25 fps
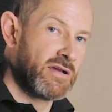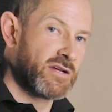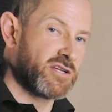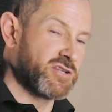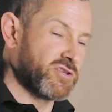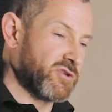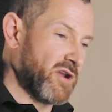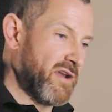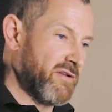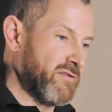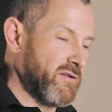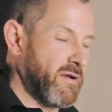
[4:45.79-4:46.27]

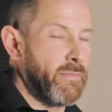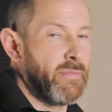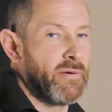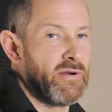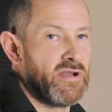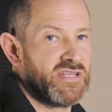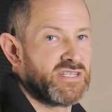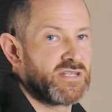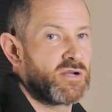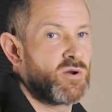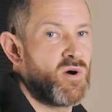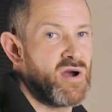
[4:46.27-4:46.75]
because
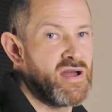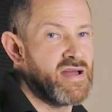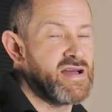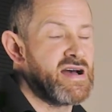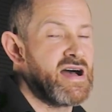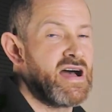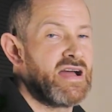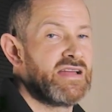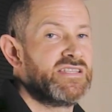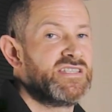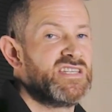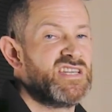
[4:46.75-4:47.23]
Threadripper is quite a
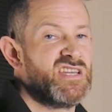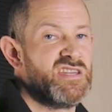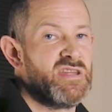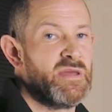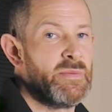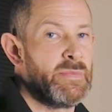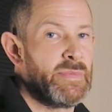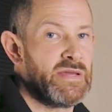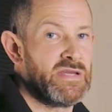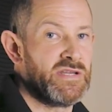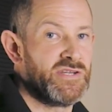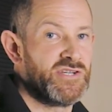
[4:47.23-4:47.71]
high
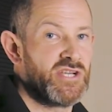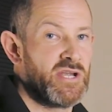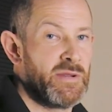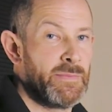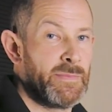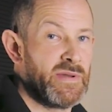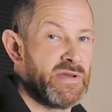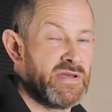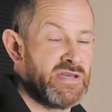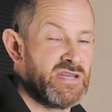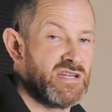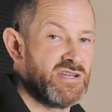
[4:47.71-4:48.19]
TDP
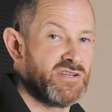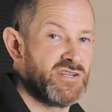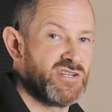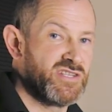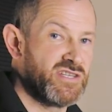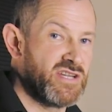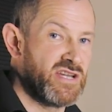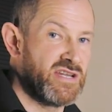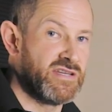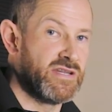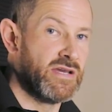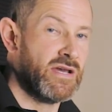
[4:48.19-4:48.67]
chip and it
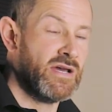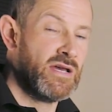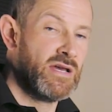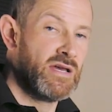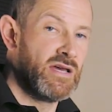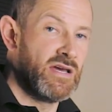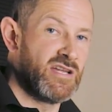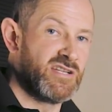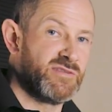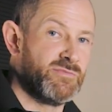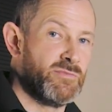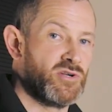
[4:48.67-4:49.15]
does need
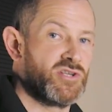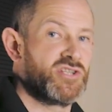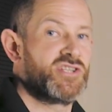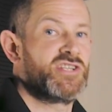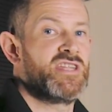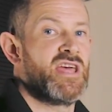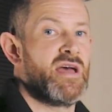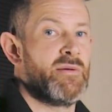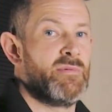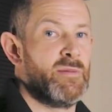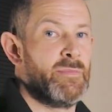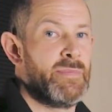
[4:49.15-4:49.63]
as much
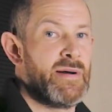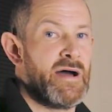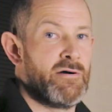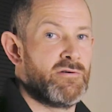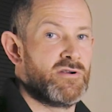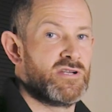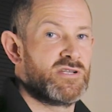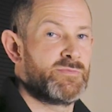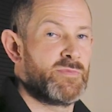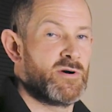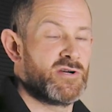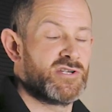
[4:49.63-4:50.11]
stable
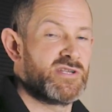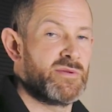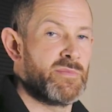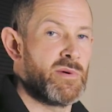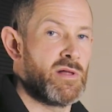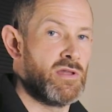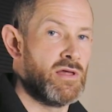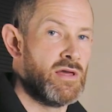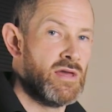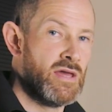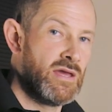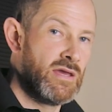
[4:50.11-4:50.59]
power as
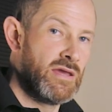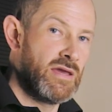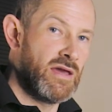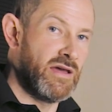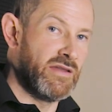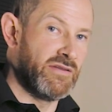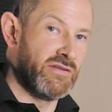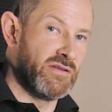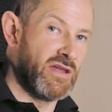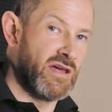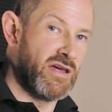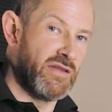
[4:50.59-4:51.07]
possible,
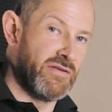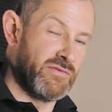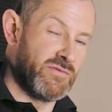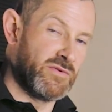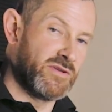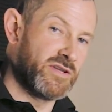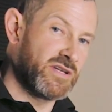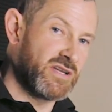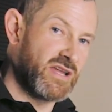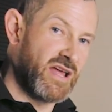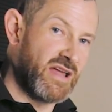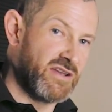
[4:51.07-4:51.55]

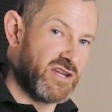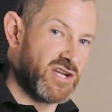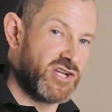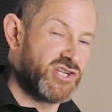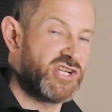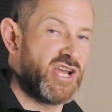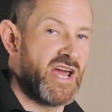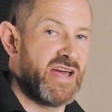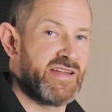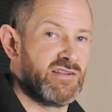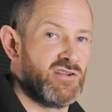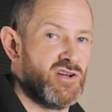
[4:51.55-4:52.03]
and the
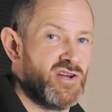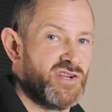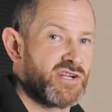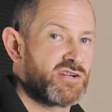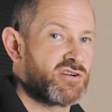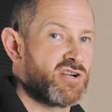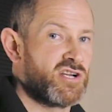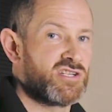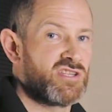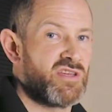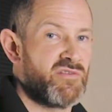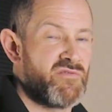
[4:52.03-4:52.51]
shared load
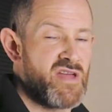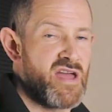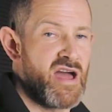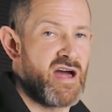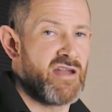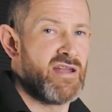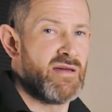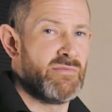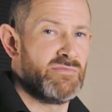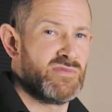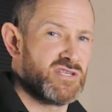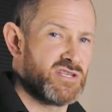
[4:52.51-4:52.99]
across the
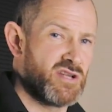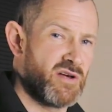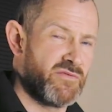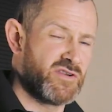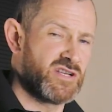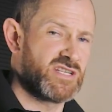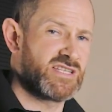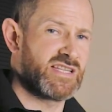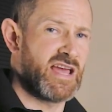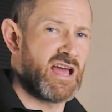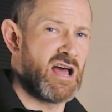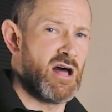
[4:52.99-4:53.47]
VRMs is
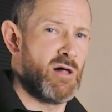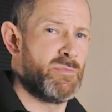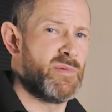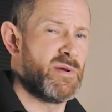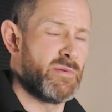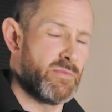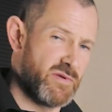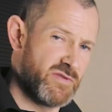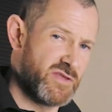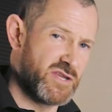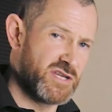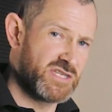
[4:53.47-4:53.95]
obviously
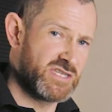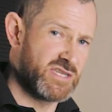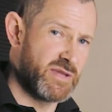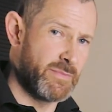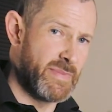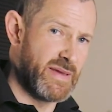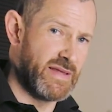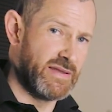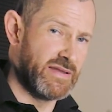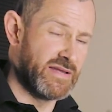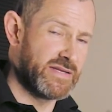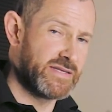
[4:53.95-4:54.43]
helping with the
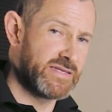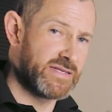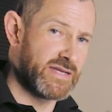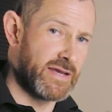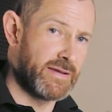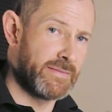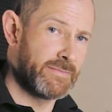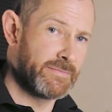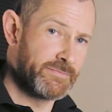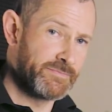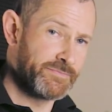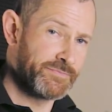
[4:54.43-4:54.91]
stability.
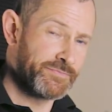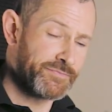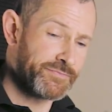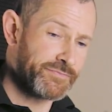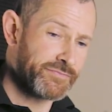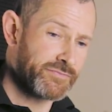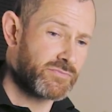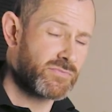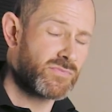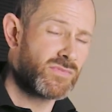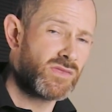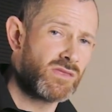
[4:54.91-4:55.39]

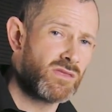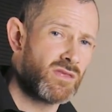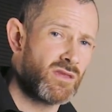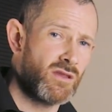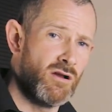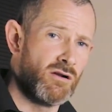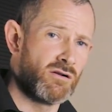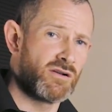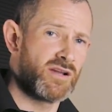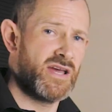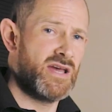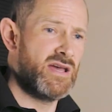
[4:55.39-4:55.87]

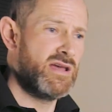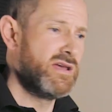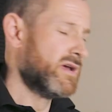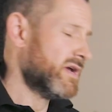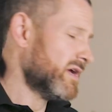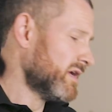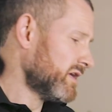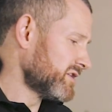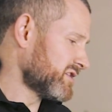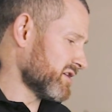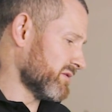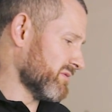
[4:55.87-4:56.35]
Okay,
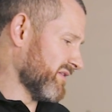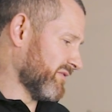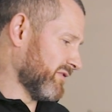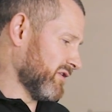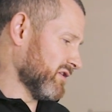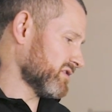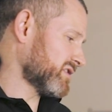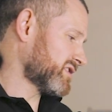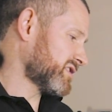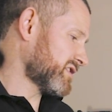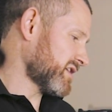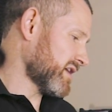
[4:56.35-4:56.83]
so we've
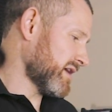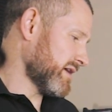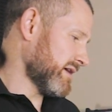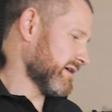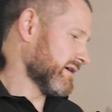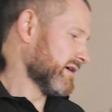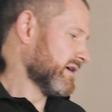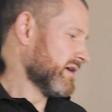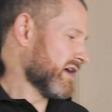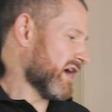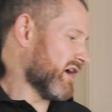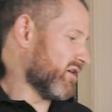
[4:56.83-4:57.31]
looked
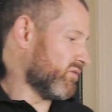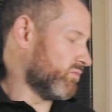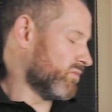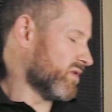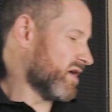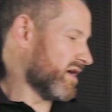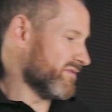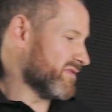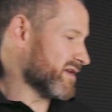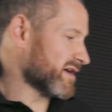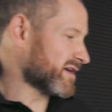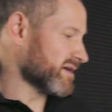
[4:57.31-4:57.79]
at
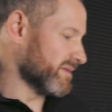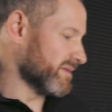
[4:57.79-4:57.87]
the